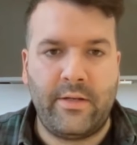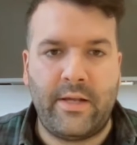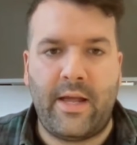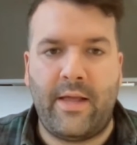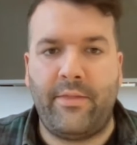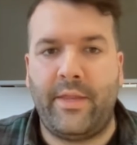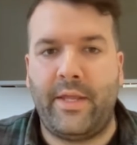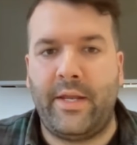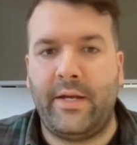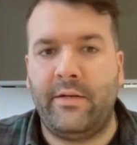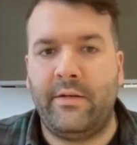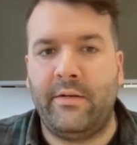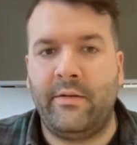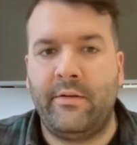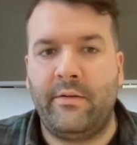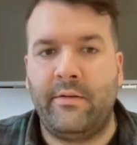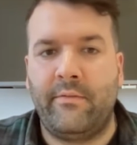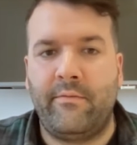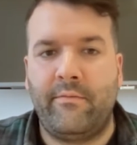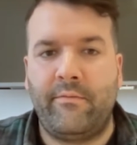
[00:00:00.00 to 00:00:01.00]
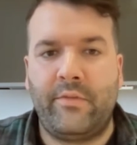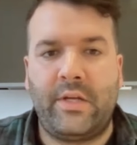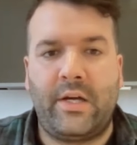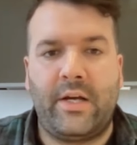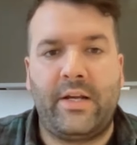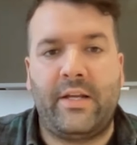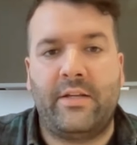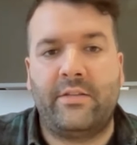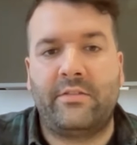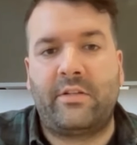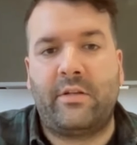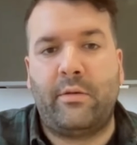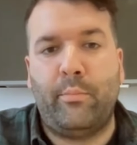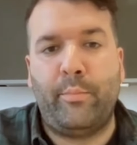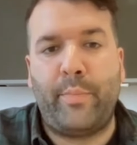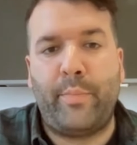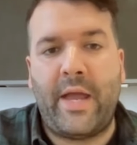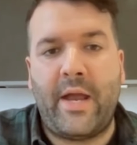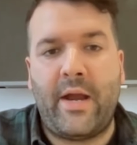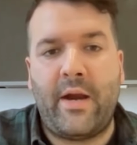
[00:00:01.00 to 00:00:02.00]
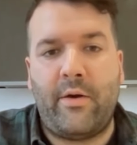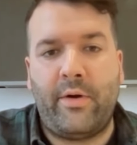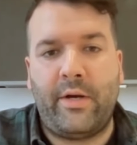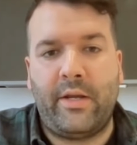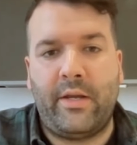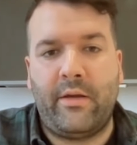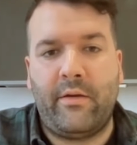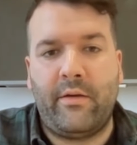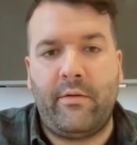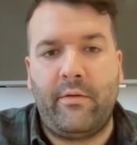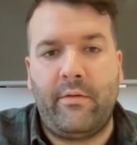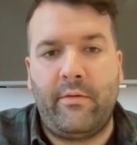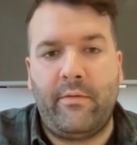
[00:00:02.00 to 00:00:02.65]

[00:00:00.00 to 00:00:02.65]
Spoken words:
and then I guess comparing it